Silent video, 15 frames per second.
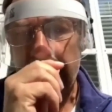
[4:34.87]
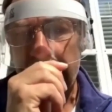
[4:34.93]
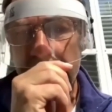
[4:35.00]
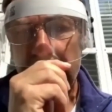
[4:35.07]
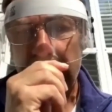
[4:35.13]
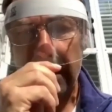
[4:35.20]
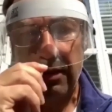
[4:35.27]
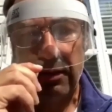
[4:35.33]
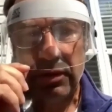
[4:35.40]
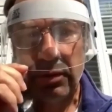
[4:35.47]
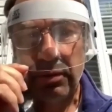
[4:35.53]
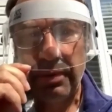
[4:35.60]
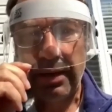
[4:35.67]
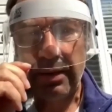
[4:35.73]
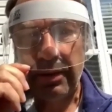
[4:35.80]
comes down
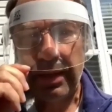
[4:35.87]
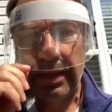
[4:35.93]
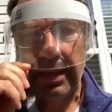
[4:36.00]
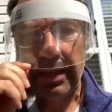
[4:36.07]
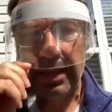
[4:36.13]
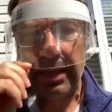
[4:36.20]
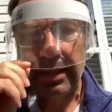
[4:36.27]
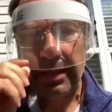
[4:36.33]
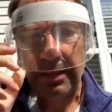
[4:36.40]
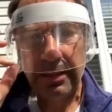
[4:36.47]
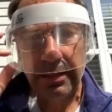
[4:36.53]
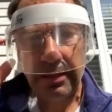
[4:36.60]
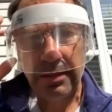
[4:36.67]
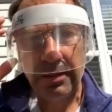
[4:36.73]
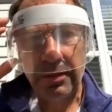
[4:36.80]
to about here,
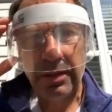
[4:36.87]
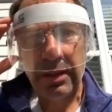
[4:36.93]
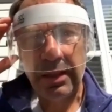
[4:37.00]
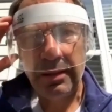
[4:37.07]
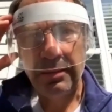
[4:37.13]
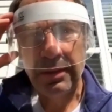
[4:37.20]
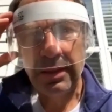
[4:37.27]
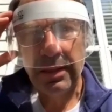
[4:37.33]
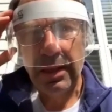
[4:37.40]
okay?